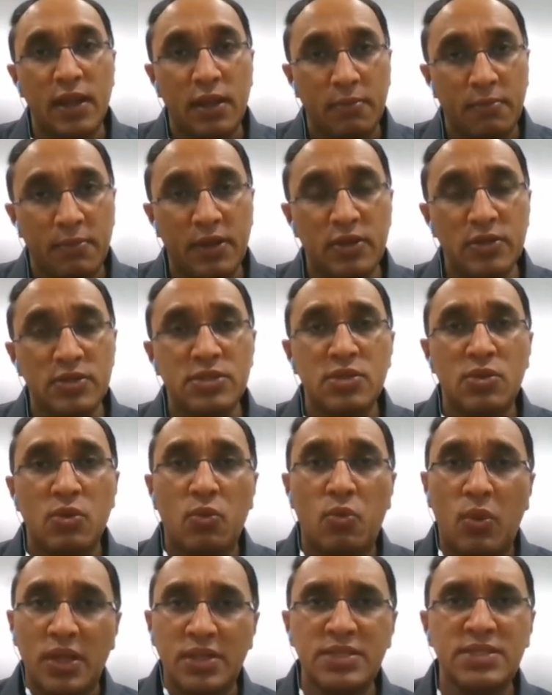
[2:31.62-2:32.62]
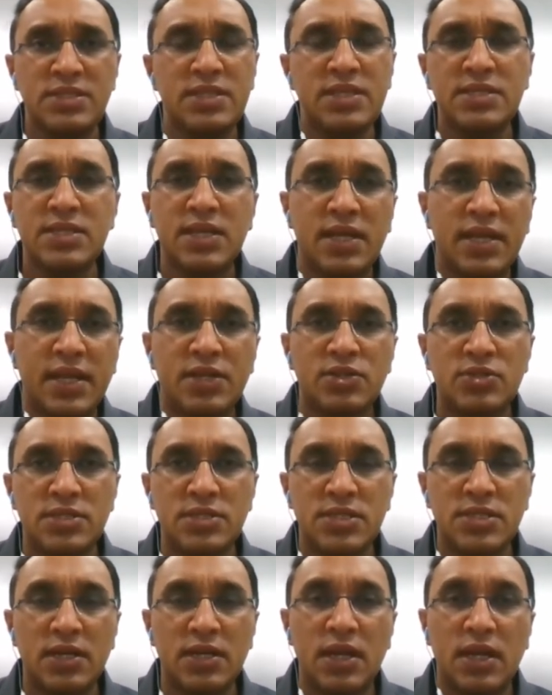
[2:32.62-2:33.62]
Because once these corrections
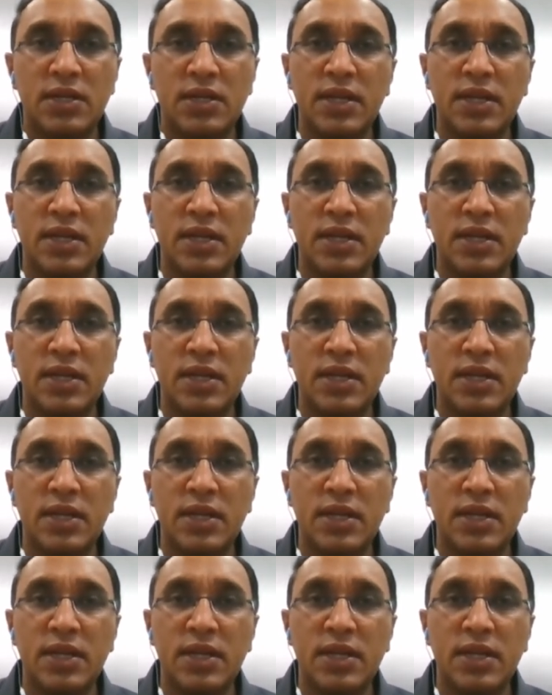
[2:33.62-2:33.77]
are done,